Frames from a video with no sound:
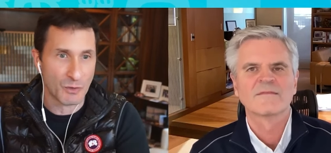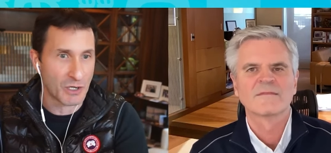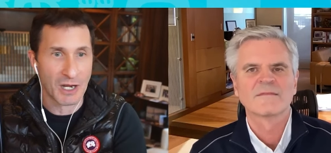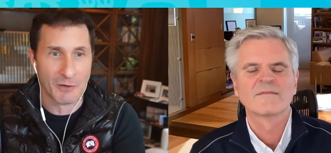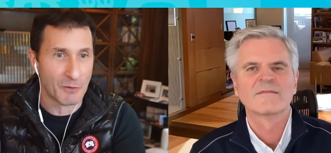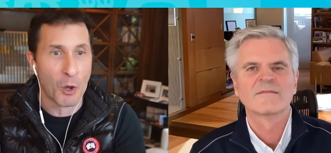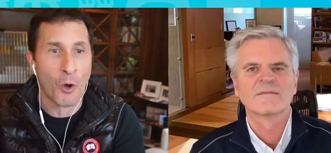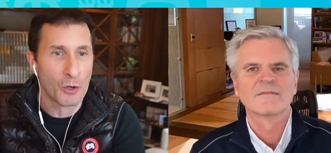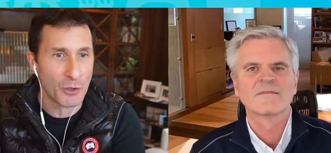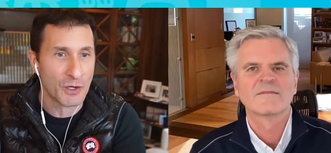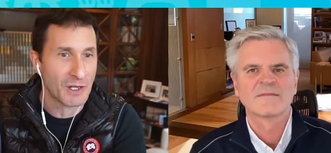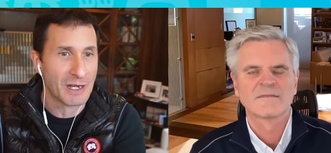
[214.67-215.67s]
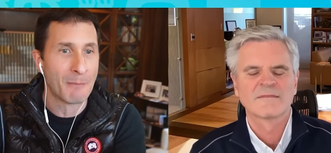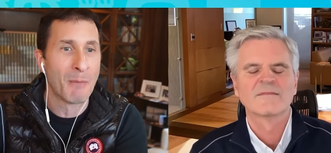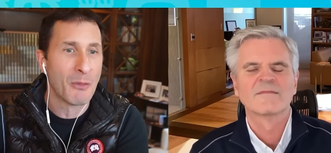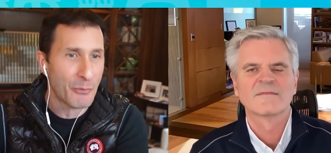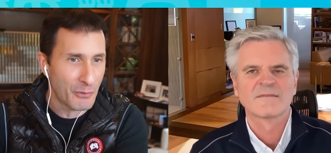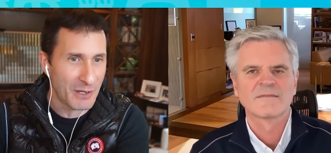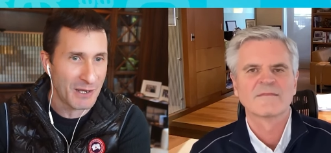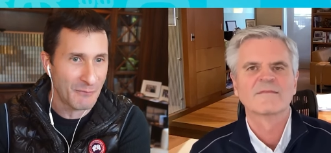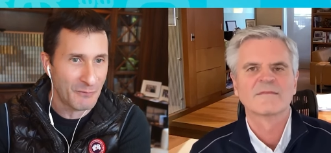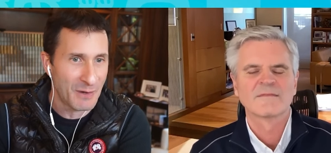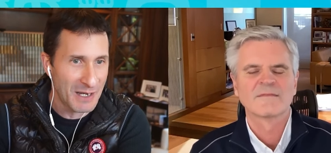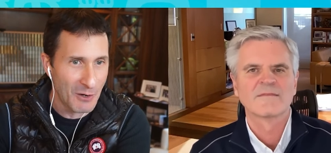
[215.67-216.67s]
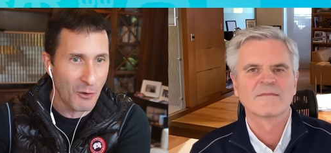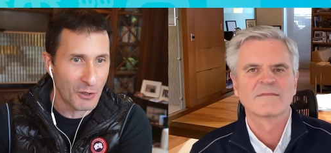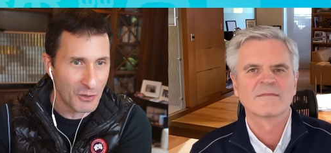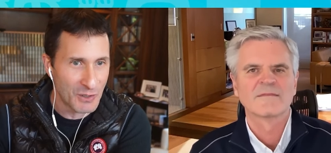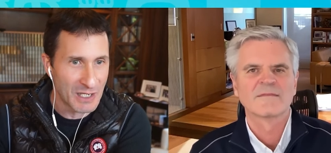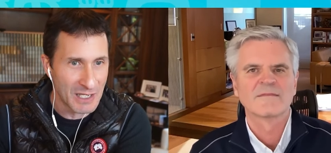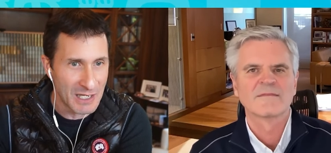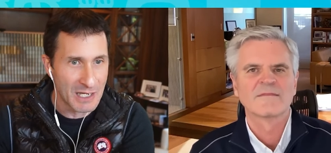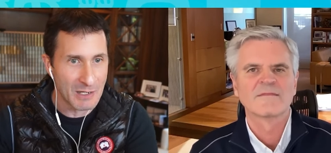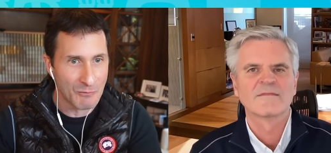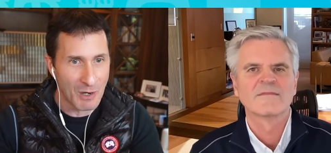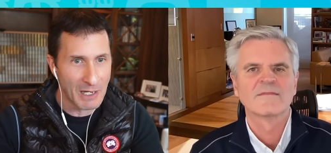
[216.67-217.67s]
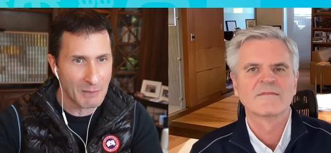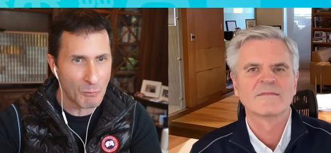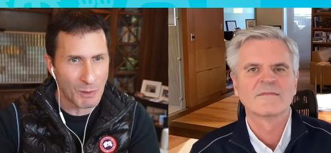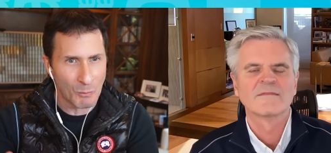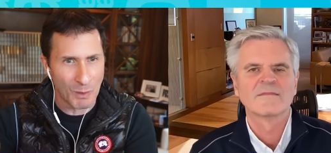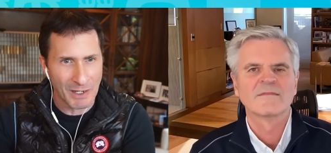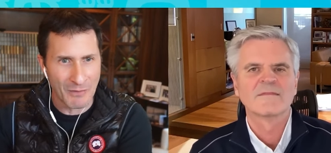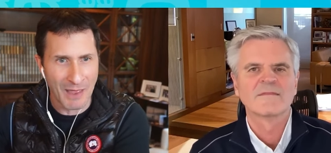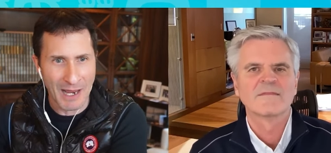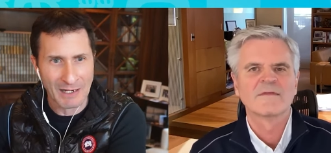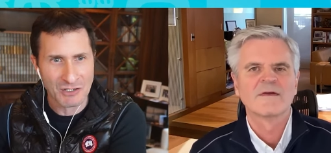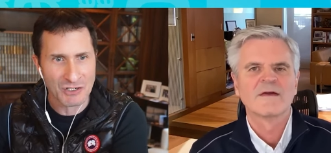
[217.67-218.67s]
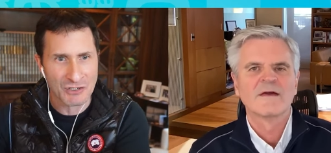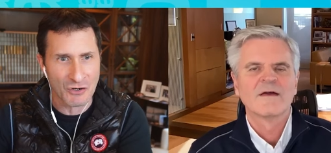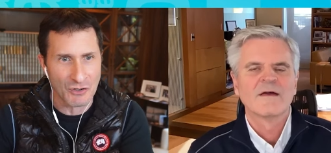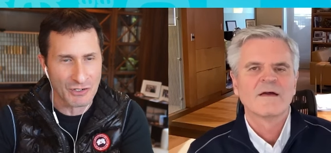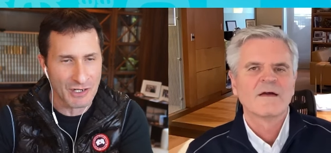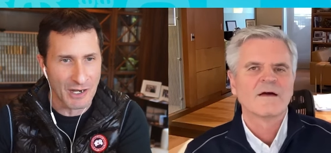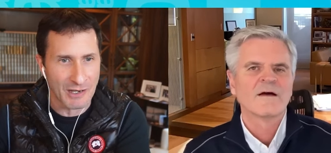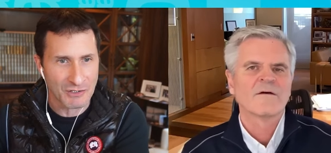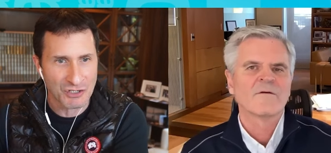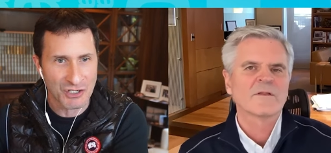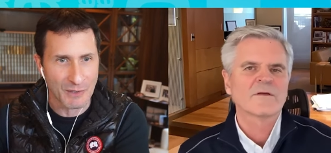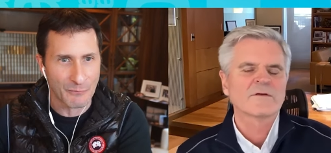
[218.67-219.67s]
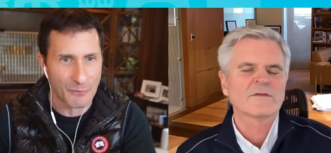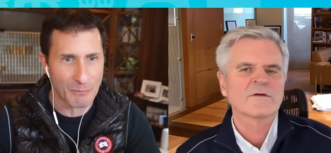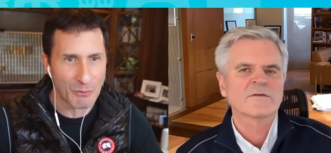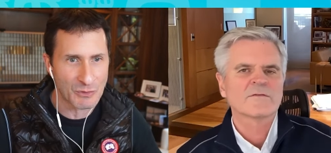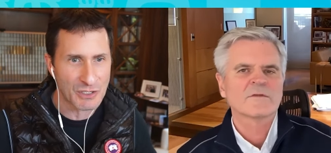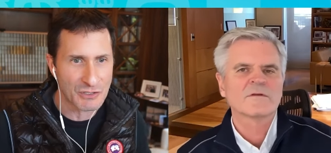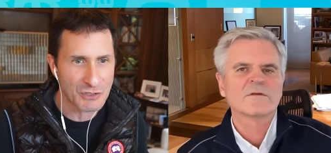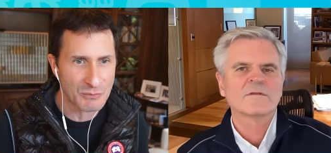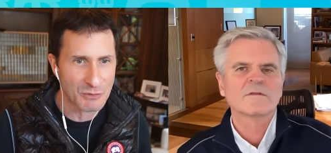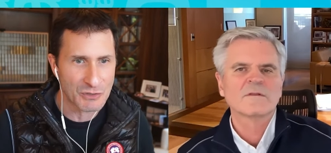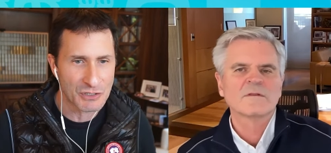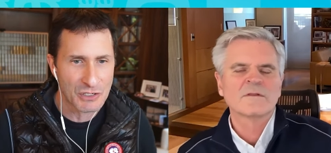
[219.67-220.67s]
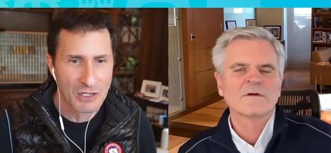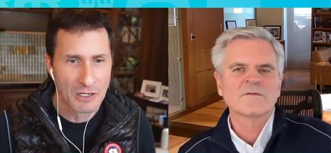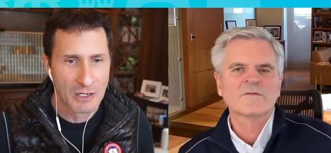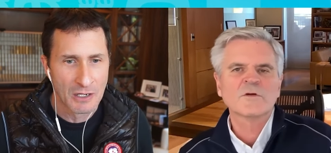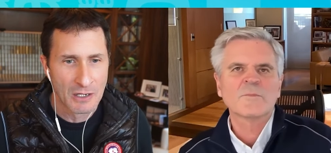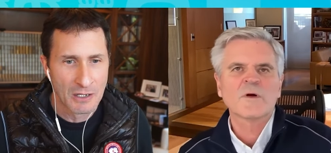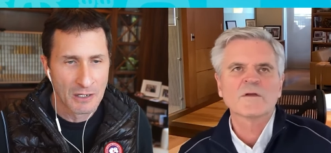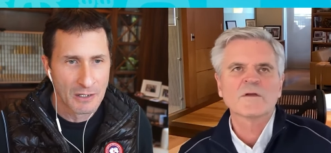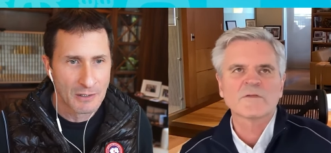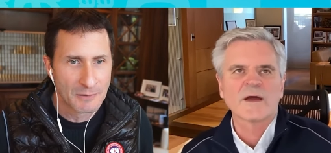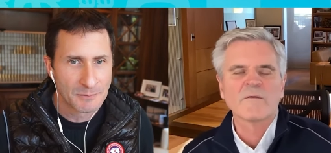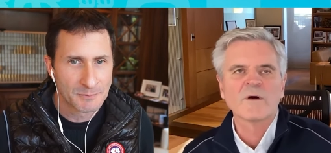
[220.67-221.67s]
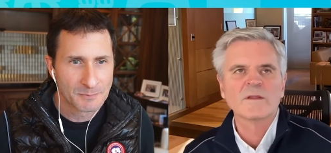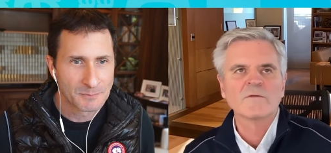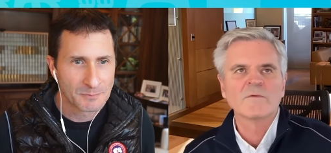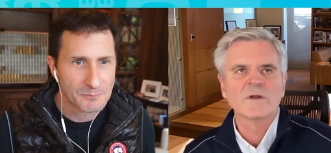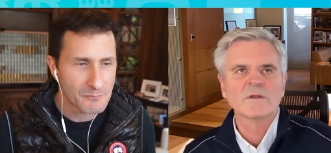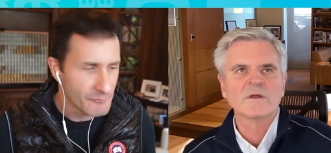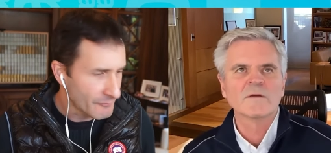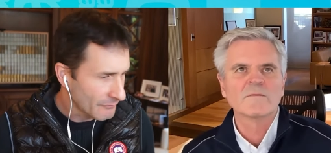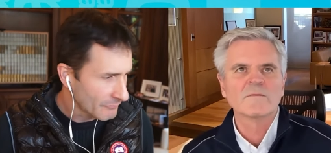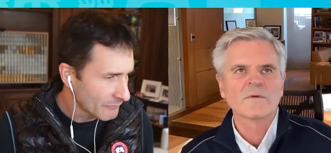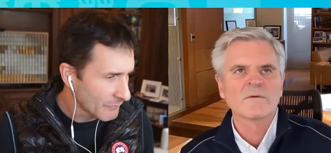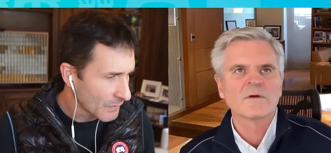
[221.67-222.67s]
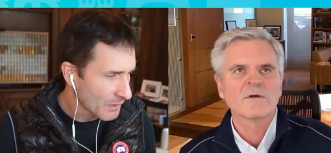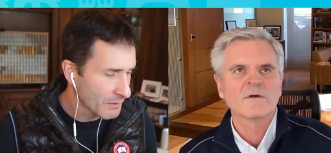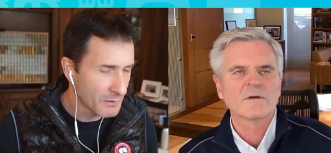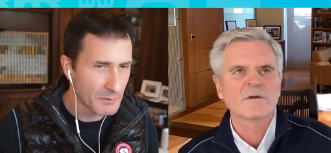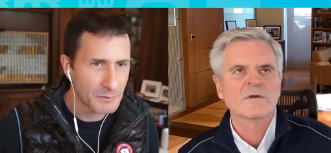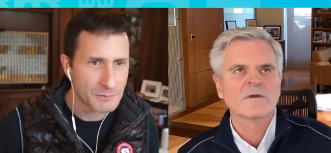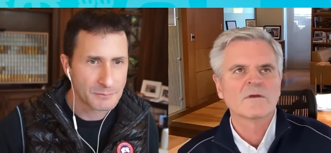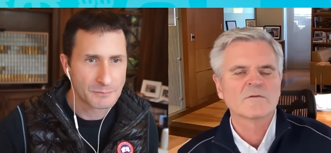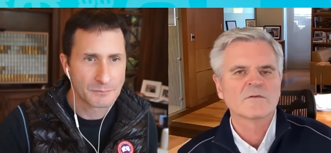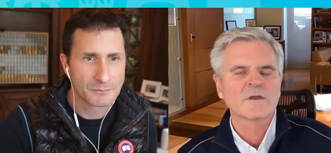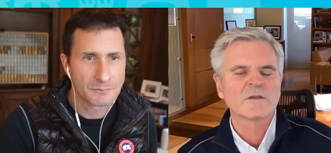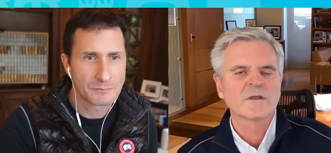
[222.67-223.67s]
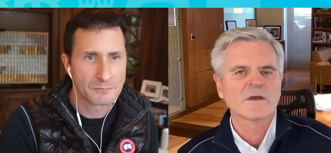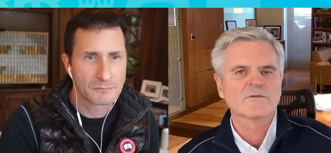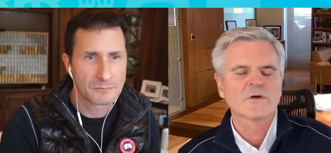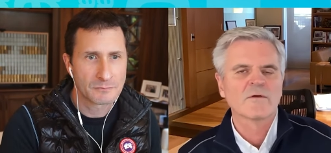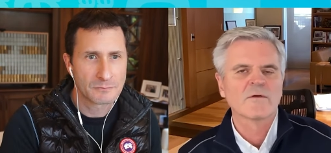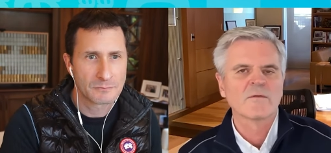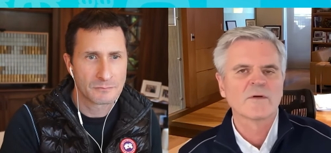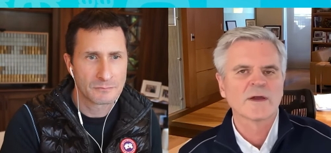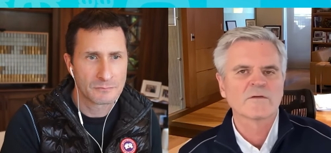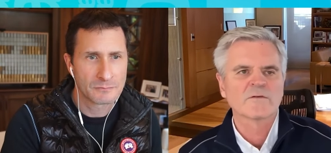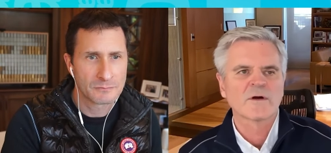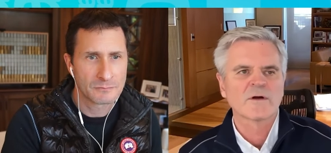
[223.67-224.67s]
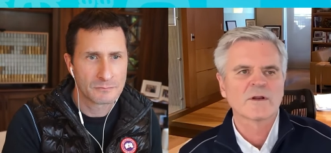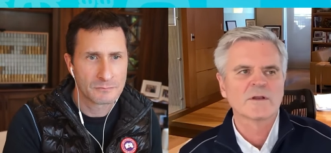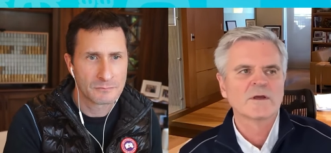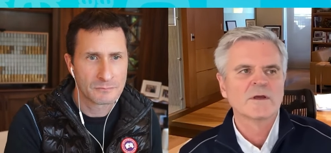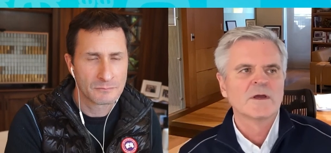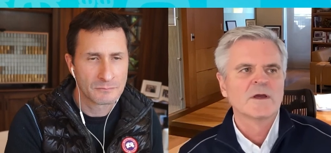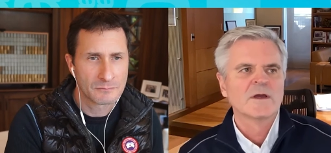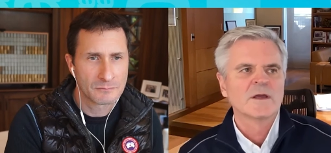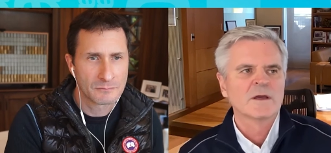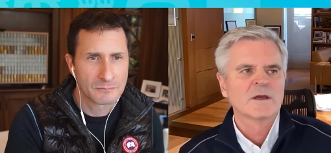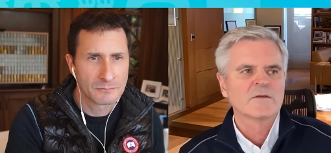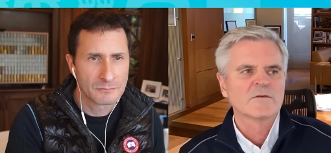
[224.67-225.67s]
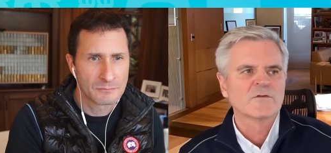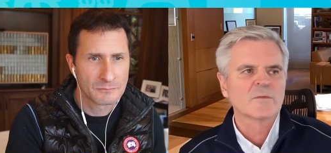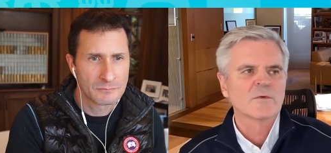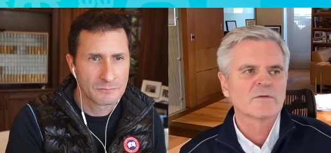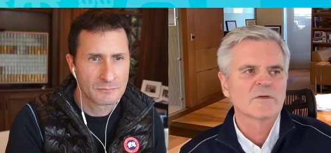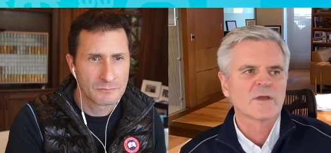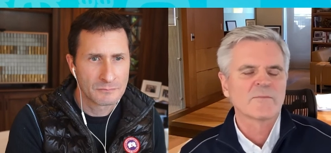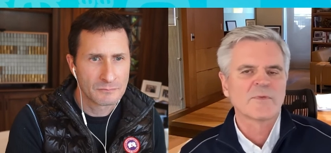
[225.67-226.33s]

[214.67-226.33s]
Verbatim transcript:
Speaker 1: uh, kind of an all you like a monthly fee, all you can eat, right? When when did that start to shift there, for most consumers?
Speaker 2: There's two parts of that. One, when, uh, as you said in the intro, when we got started, consumers and